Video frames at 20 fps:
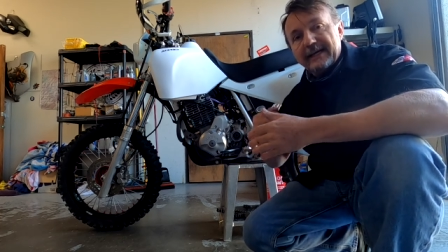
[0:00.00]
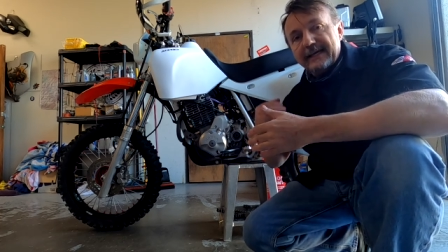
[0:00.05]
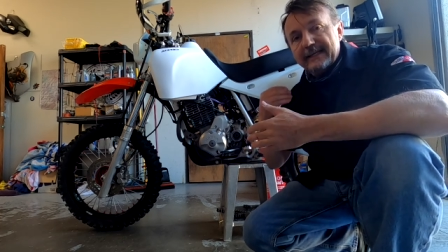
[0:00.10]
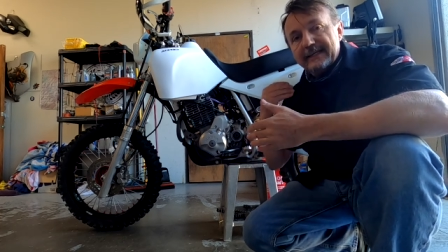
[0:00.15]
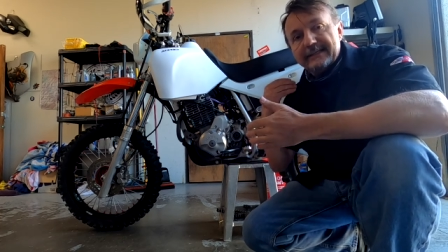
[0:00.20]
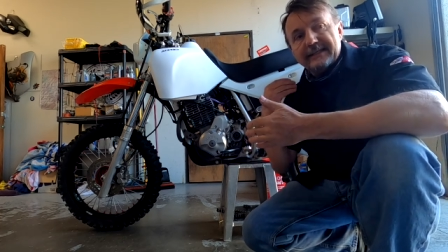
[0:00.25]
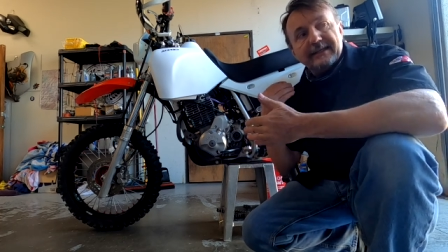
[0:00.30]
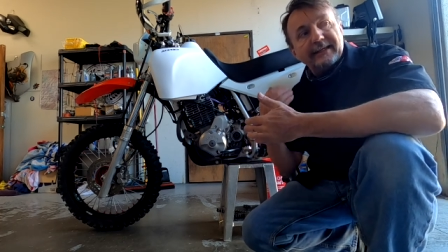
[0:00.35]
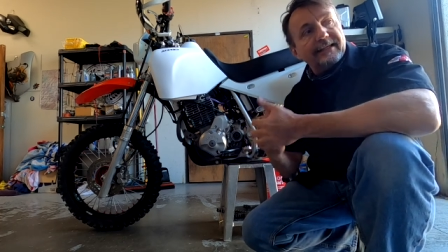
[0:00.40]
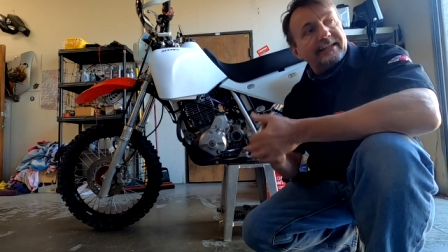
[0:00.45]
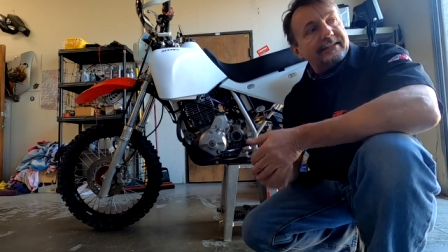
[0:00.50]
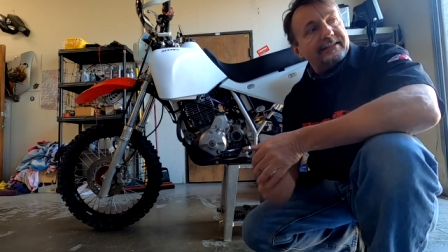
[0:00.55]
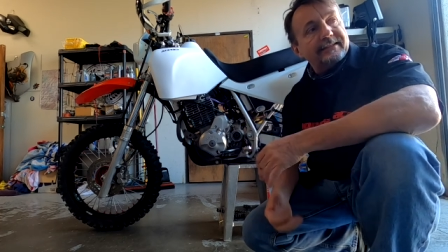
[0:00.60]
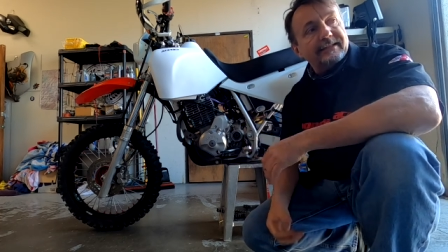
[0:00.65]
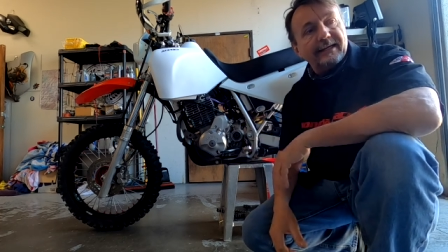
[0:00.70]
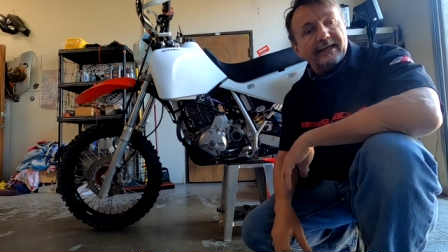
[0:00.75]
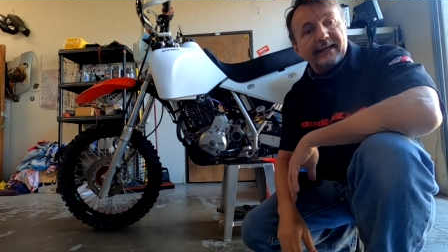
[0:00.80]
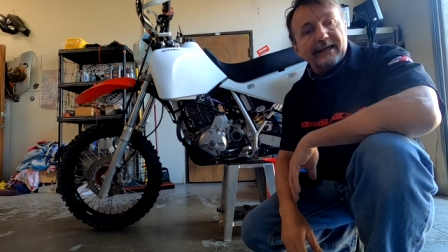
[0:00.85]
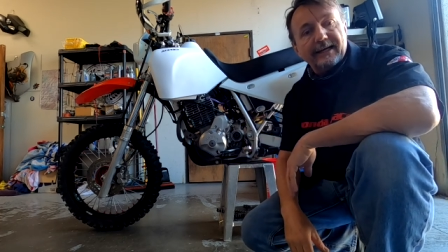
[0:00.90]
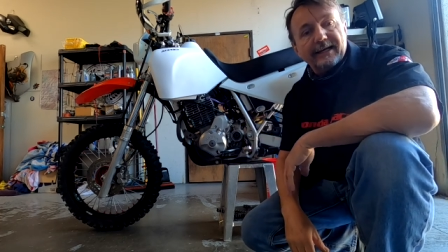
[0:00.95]
It's
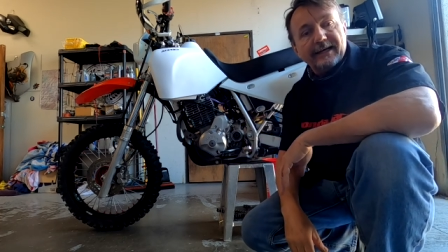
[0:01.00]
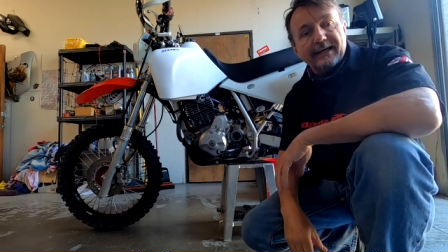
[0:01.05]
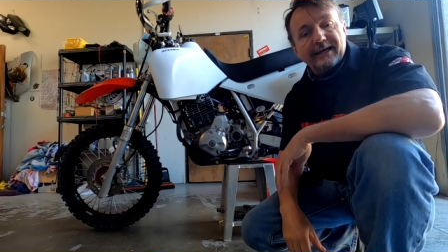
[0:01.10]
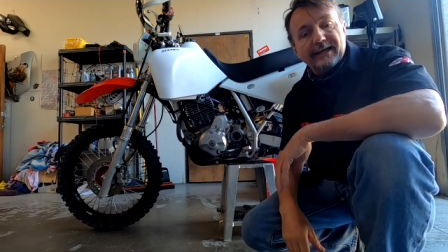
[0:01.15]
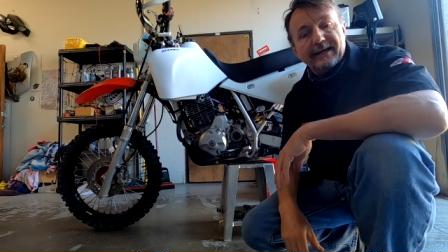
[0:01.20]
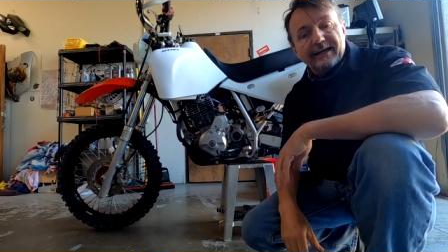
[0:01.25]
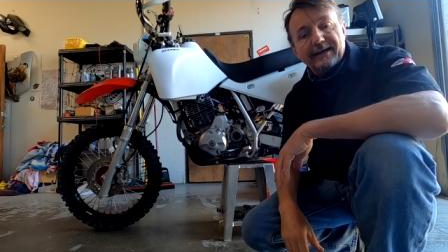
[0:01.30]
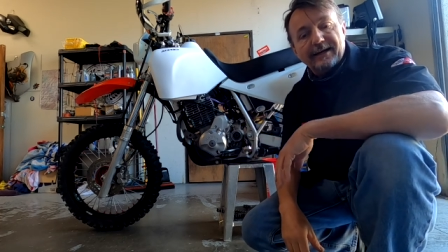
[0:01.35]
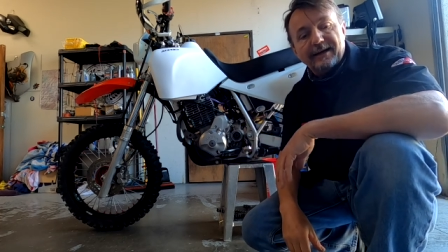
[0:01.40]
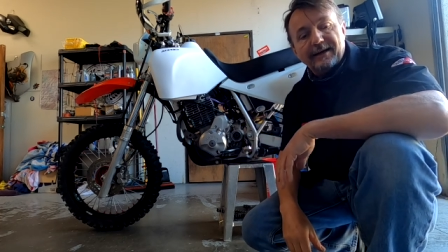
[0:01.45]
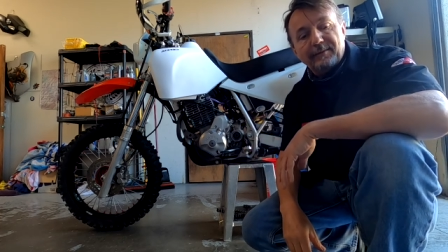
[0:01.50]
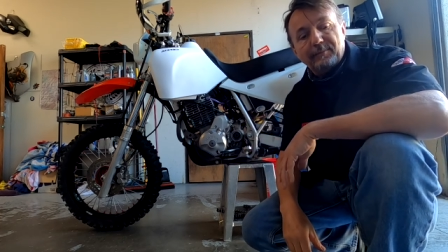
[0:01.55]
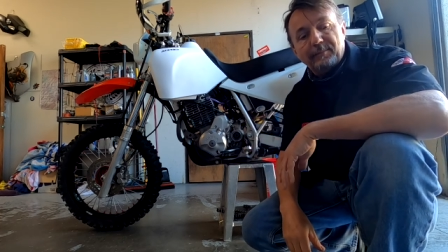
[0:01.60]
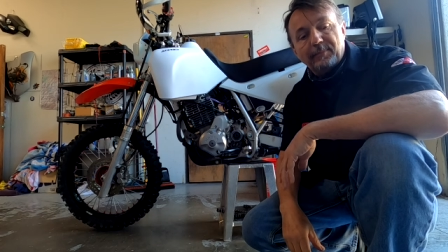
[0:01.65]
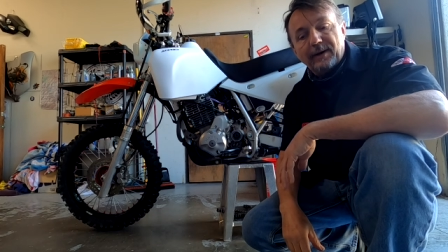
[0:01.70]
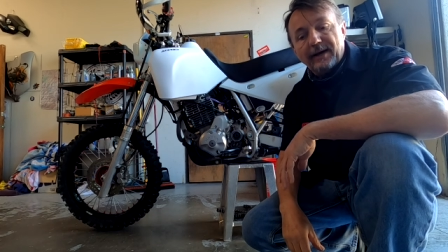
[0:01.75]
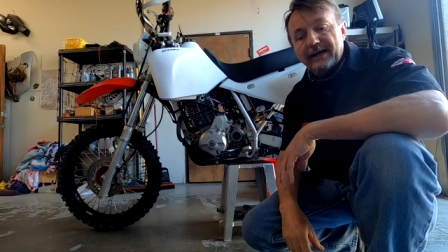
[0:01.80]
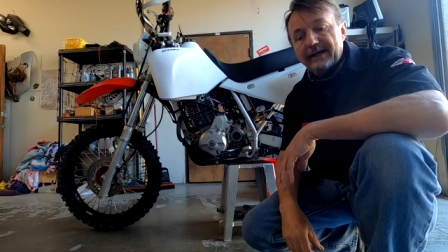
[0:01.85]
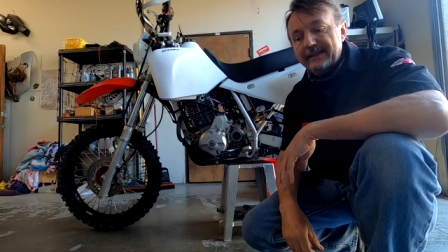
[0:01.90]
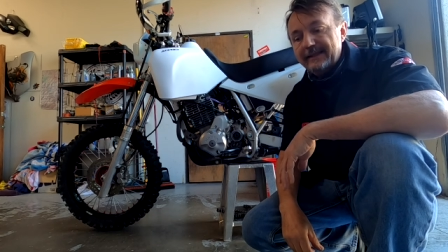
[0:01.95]
a
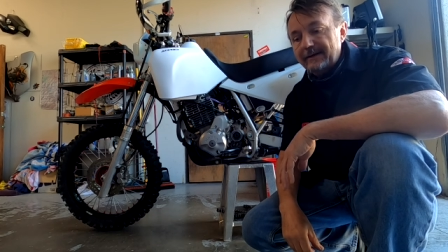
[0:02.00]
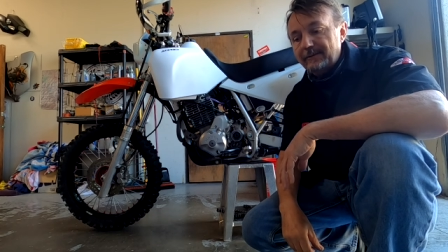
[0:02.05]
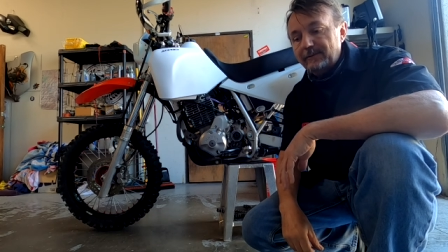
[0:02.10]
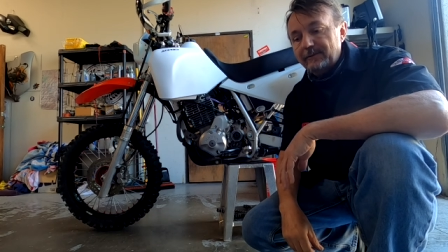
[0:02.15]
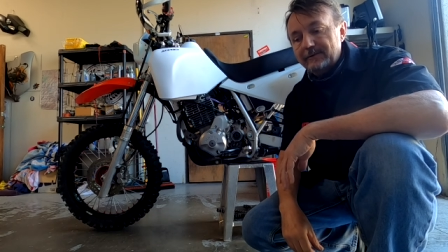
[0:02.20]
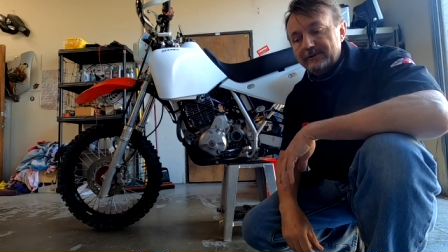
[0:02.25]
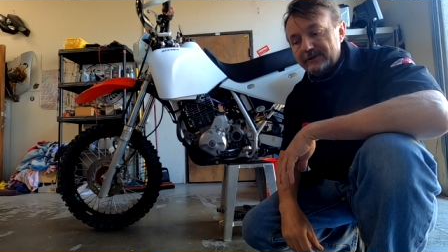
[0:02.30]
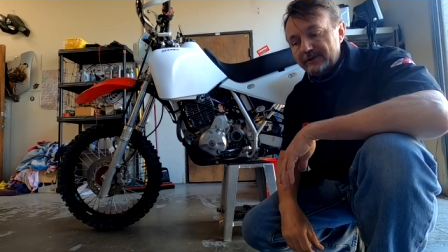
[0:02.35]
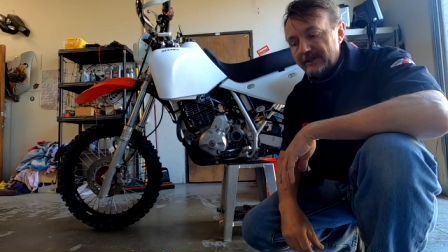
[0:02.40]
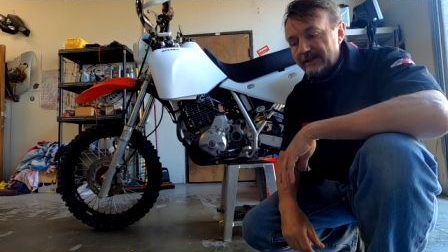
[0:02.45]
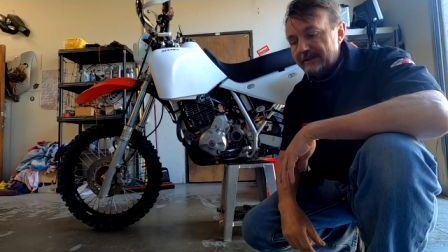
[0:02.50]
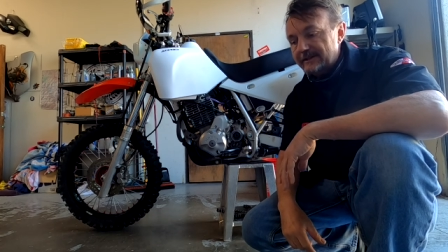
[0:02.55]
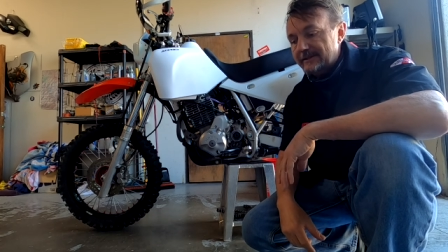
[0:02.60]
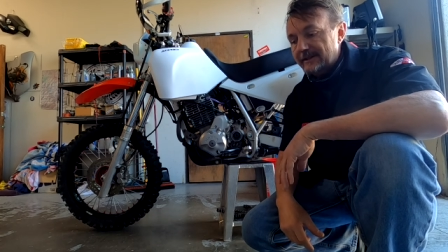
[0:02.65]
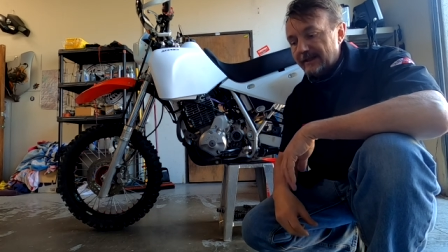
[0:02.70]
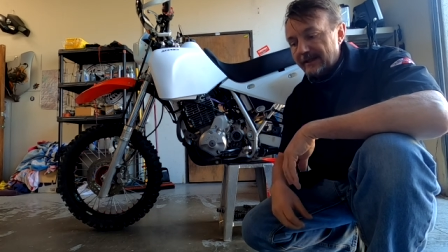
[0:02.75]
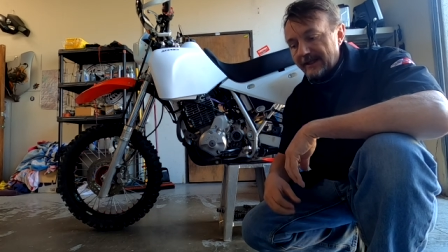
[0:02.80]
bike that will just